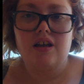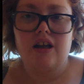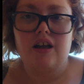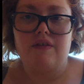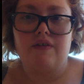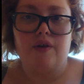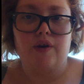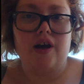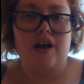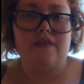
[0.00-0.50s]

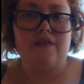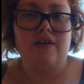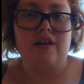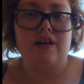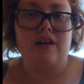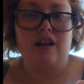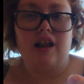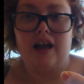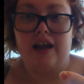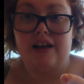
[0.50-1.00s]
if you
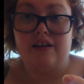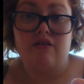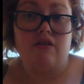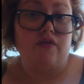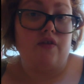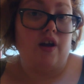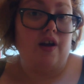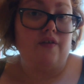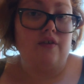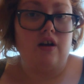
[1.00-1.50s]
haven't liked,
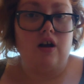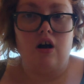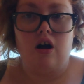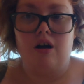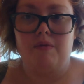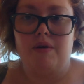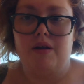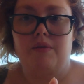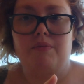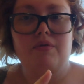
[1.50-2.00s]
if you haven't
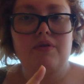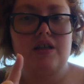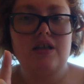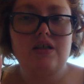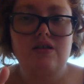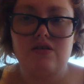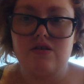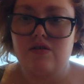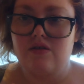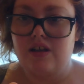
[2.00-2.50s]
commented,
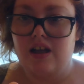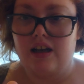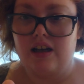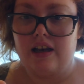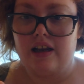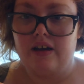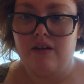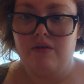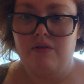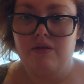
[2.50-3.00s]
please do that
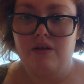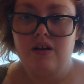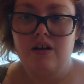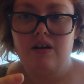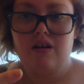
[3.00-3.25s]
now.